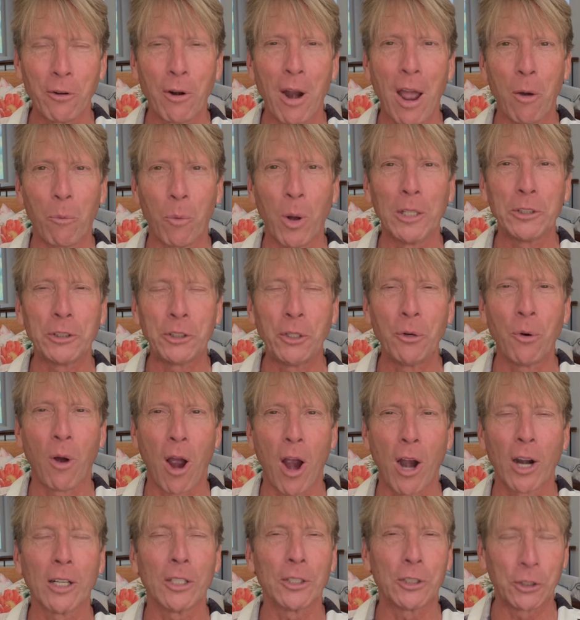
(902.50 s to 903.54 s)
out what you
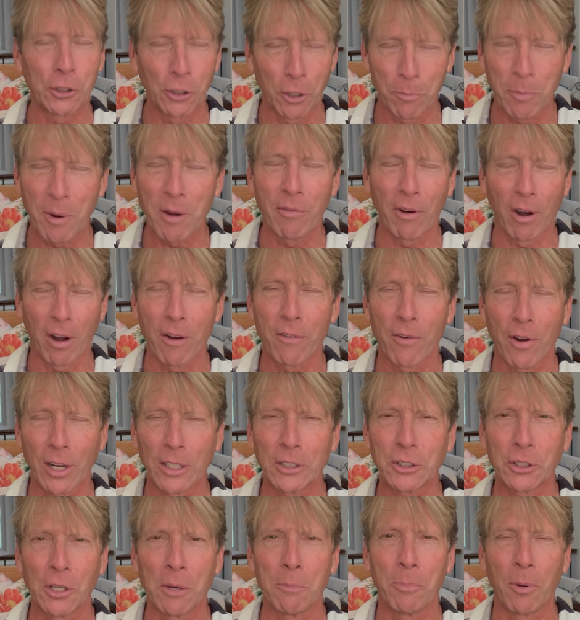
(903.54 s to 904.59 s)
are should be very, very
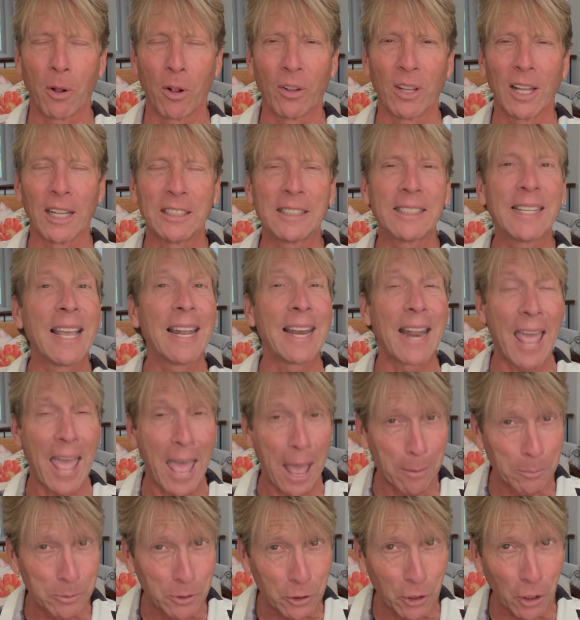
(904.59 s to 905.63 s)
simple. Let's get
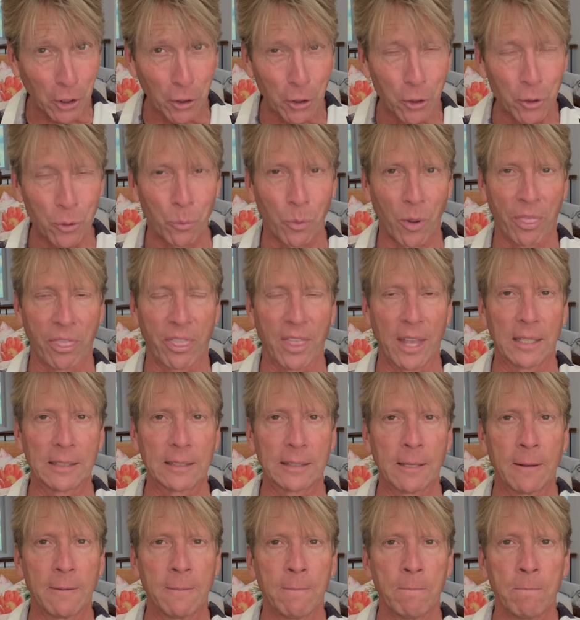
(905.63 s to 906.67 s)
absolute with this.